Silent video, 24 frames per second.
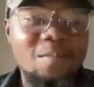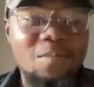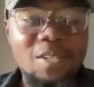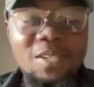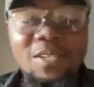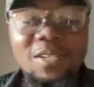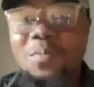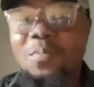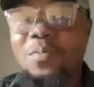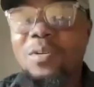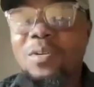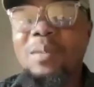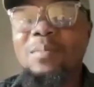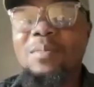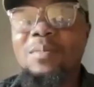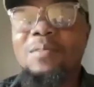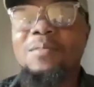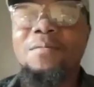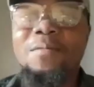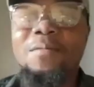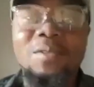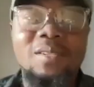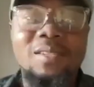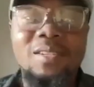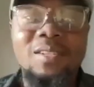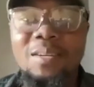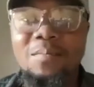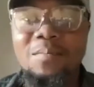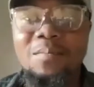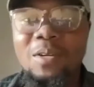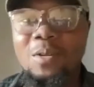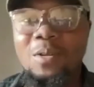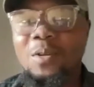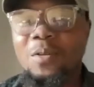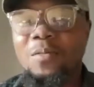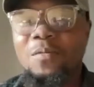This is probably the first
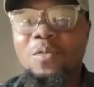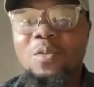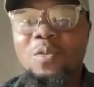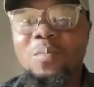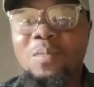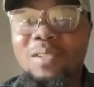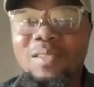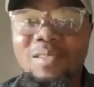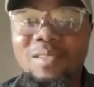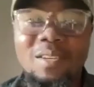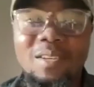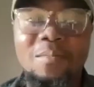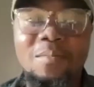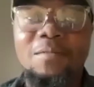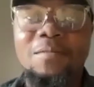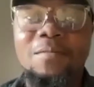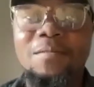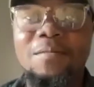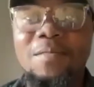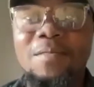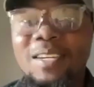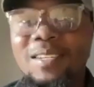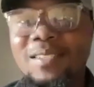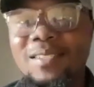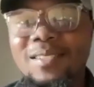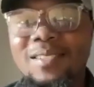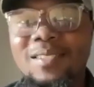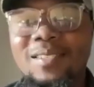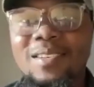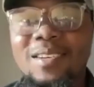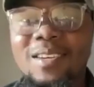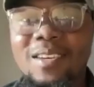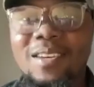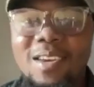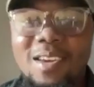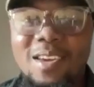time a lot of you will be seeing my
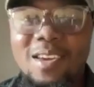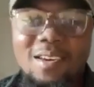face.